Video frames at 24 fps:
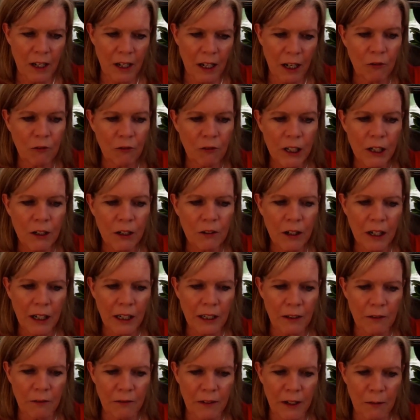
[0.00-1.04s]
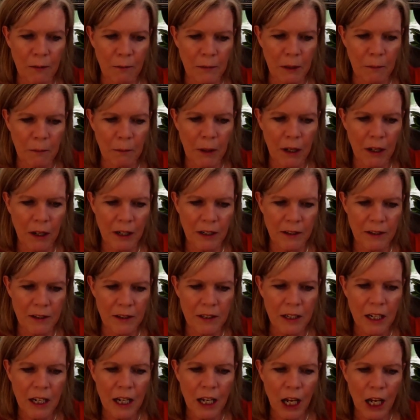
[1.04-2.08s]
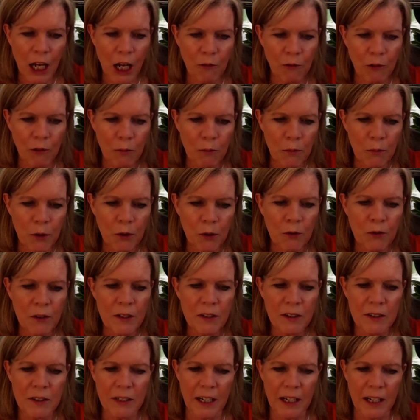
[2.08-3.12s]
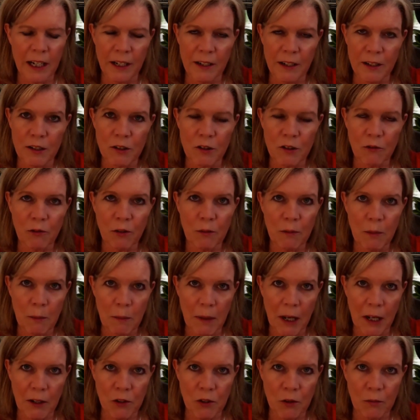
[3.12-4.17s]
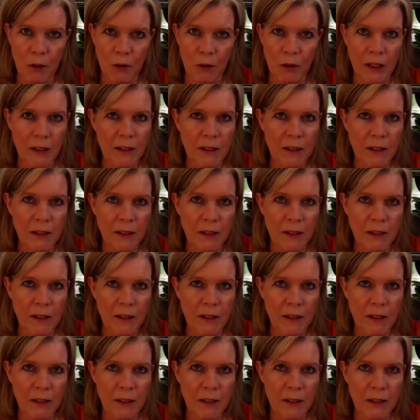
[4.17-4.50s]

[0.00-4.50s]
and reunite the family bonds and remove the states from the matrimony.